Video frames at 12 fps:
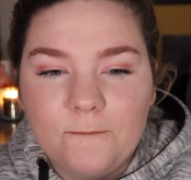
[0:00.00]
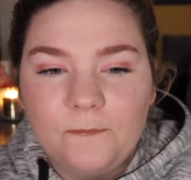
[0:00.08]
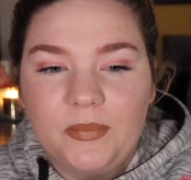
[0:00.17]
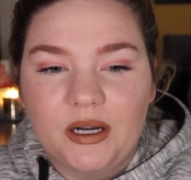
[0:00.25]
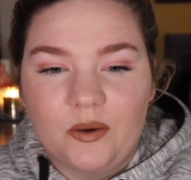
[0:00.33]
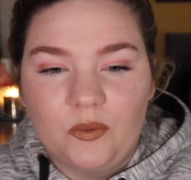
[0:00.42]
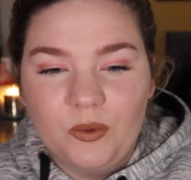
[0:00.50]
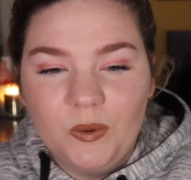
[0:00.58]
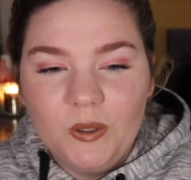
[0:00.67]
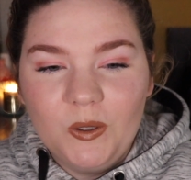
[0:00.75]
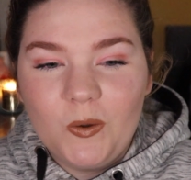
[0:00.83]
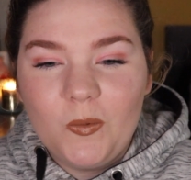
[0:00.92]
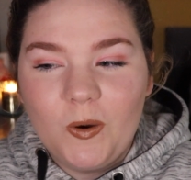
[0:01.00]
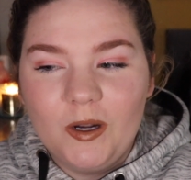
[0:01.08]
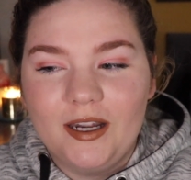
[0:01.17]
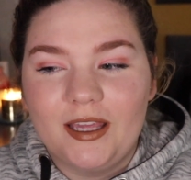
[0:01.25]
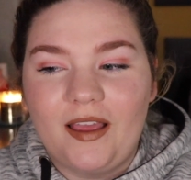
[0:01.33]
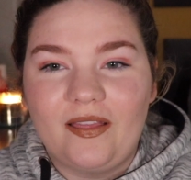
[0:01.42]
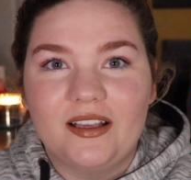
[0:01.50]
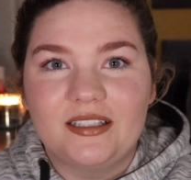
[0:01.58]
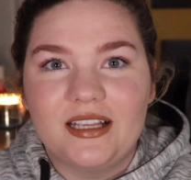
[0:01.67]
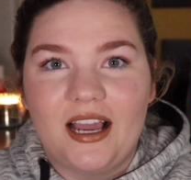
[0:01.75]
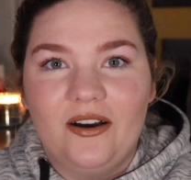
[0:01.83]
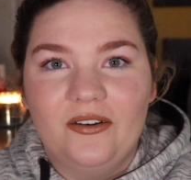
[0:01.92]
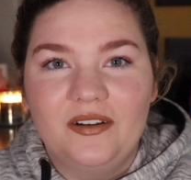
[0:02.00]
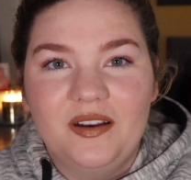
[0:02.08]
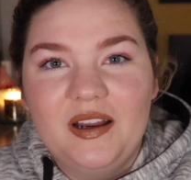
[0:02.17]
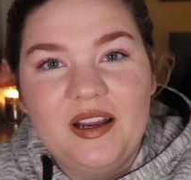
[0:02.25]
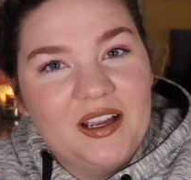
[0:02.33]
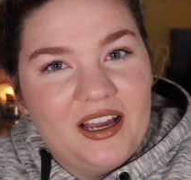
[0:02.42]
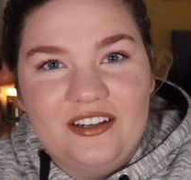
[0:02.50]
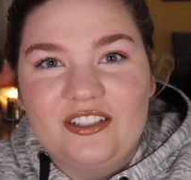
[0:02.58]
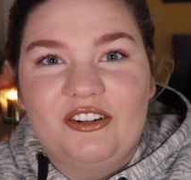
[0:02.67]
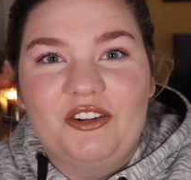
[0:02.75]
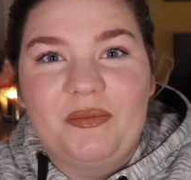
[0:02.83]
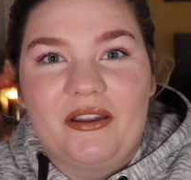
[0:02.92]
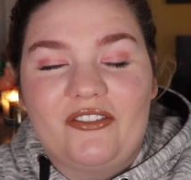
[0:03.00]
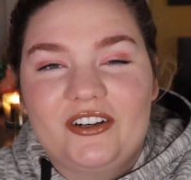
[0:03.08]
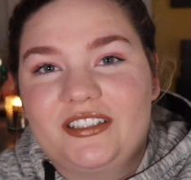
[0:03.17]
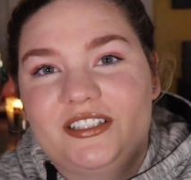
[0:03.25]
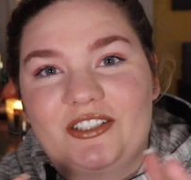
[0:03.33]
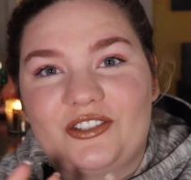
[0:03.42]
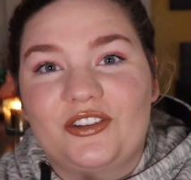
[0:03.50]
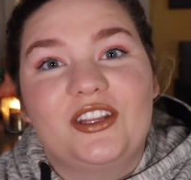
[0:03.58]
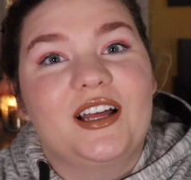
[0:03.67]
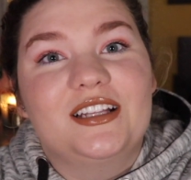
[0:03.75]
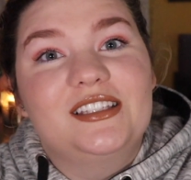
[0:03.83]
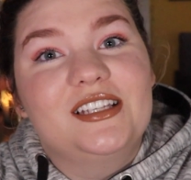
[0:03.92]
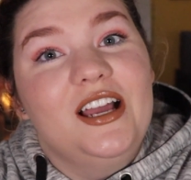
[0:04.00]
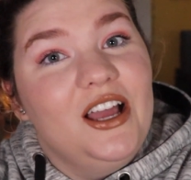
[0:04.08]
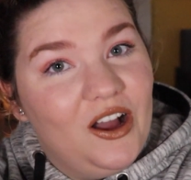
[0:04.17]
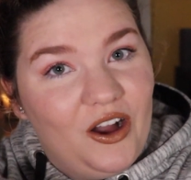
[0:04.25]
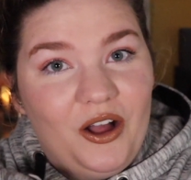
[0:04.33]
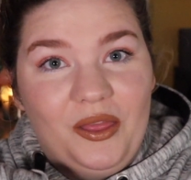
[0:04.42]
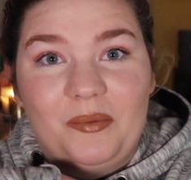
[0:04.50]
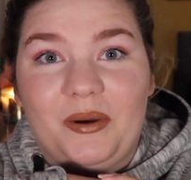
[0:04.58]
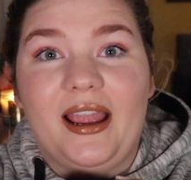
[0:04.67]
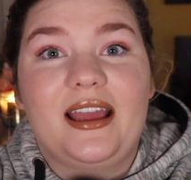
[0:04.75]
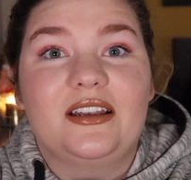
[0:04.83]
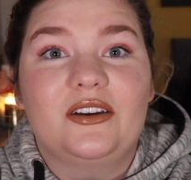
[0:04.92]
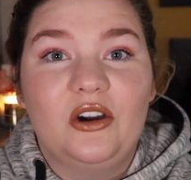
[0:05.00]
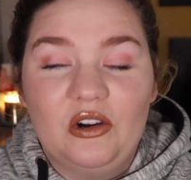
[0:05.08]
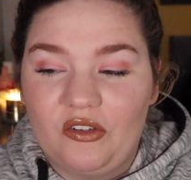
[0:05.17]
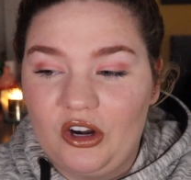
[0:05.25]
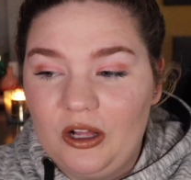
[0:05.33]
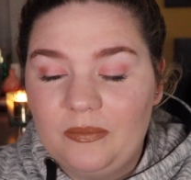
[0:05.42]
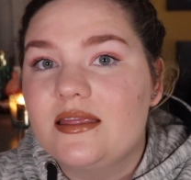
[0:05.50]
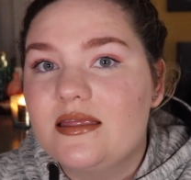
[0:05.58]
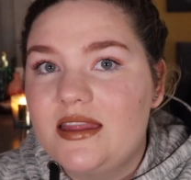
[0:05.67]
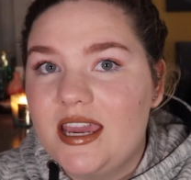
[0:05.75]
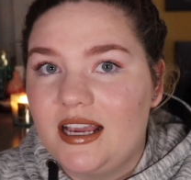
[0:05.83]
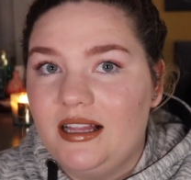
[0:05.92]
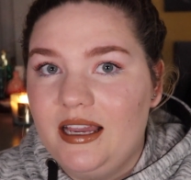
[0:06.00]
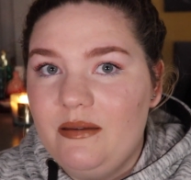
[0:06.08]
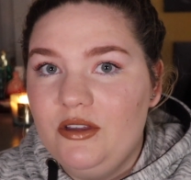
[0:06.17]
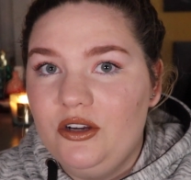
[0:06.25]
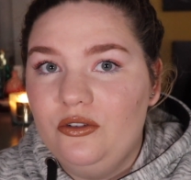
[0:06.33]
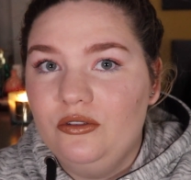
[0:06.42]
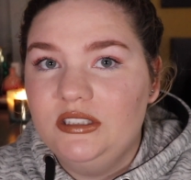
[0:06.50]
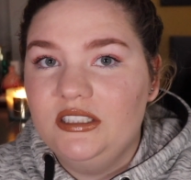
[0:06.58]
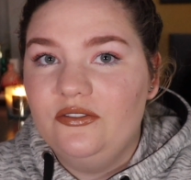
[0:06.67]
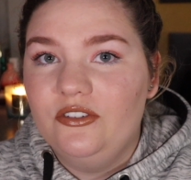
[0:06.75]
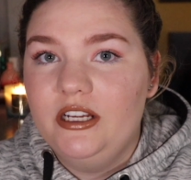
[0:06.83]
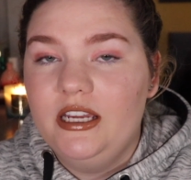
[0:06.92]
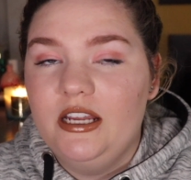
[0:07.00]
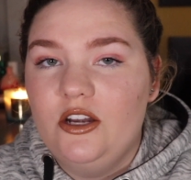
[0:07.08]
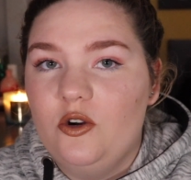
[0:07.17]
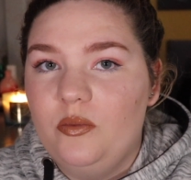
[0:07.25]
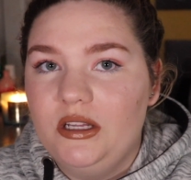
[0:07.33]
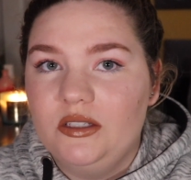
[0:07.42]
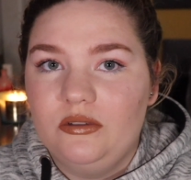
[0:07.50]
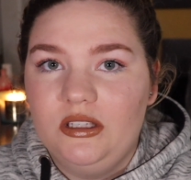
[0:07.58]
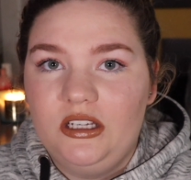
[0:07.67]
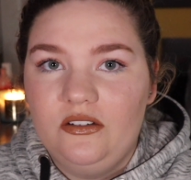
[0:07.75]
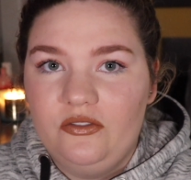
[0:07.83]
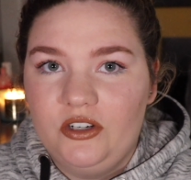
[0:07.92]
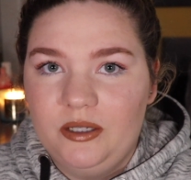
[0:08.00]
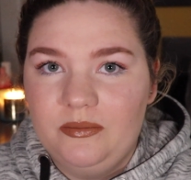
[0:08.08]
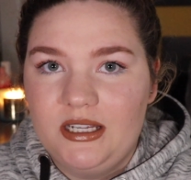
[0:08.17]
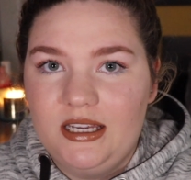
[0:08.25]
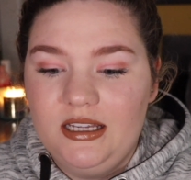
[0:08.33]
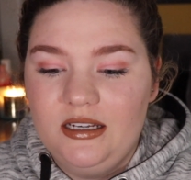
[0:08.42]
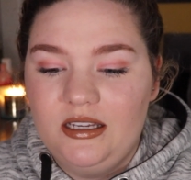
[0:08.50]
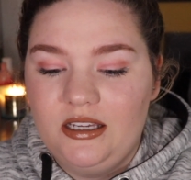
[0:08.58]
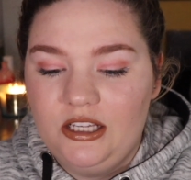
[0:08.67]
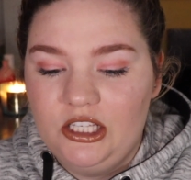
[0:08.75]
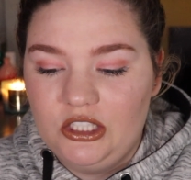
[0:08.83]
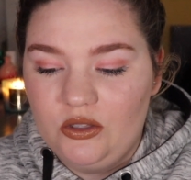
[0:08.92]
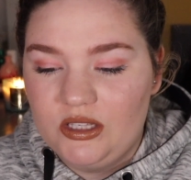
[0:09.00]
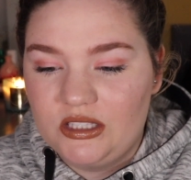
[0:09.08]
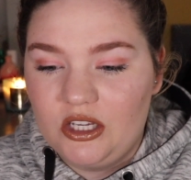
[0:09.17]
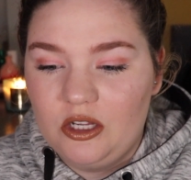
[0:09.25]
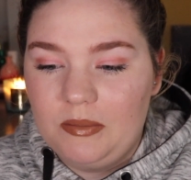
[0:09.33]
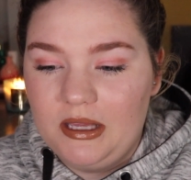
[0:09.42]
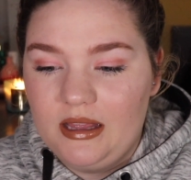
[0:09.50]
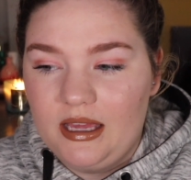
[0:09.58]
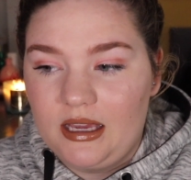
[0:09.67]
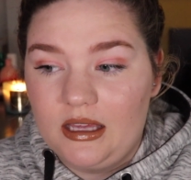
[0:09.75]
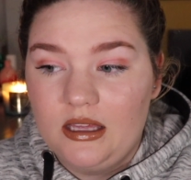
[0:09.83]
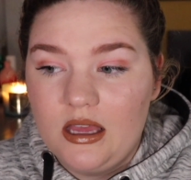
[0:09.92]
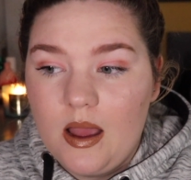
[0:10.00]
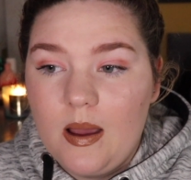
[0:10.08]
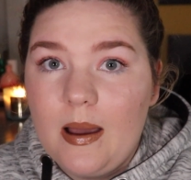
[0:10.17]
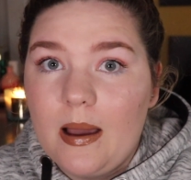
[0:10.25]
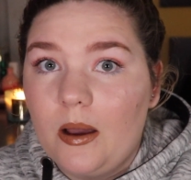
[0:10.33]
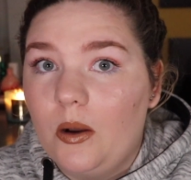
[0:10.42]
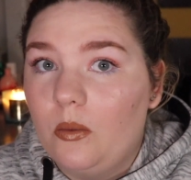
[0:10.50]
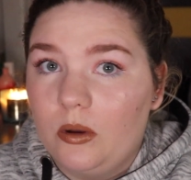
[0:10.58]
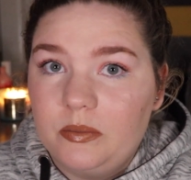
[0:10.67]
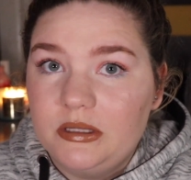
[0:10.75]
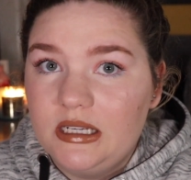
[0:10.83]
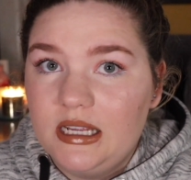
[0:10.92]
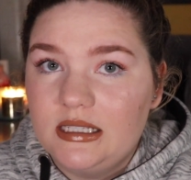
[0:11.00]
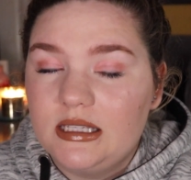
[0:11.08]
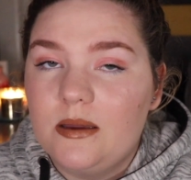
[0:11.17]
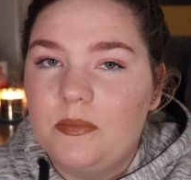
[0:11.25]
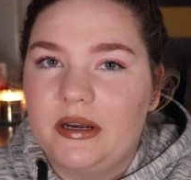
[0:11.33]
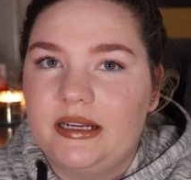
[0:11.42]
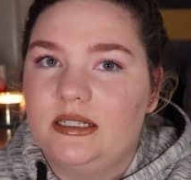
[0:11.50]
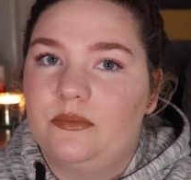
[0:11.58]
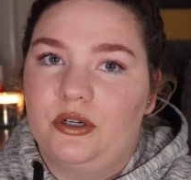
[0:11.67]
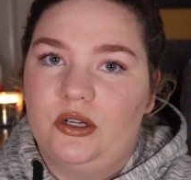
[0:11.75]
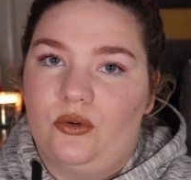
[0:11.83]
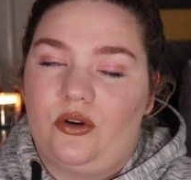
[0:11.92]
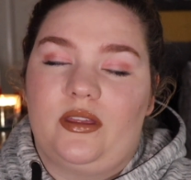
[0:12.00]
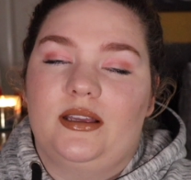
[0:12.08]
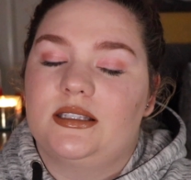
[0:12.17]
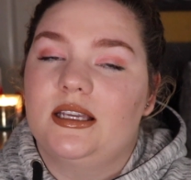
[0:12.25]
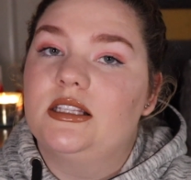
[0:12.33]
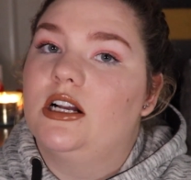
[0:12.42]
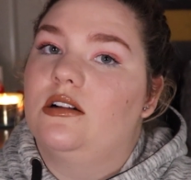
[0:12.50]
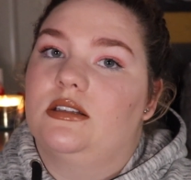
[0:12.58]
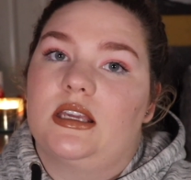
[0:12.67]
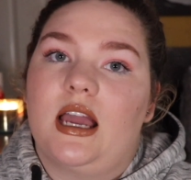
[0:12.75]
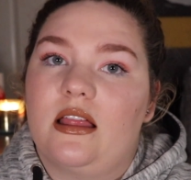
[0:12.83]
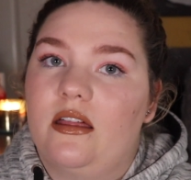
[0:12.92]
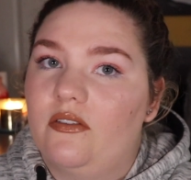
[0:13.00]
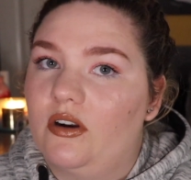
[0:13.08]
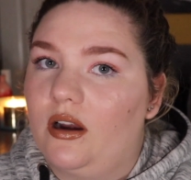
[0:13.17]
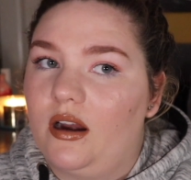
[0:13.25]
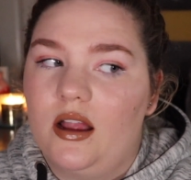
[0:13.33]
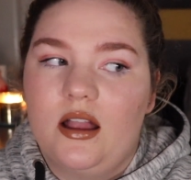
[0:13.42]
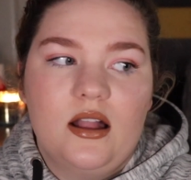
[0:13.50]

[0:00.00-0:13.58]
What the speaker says: but I really wanted to get this out, kind of show you my first initial thoughts on the brand overall. They claim they're cruelty-free, nobody's really confirmed it, so this could be like a whoopsie-daisy, but I did pre-order this. It's Halsey, I love her.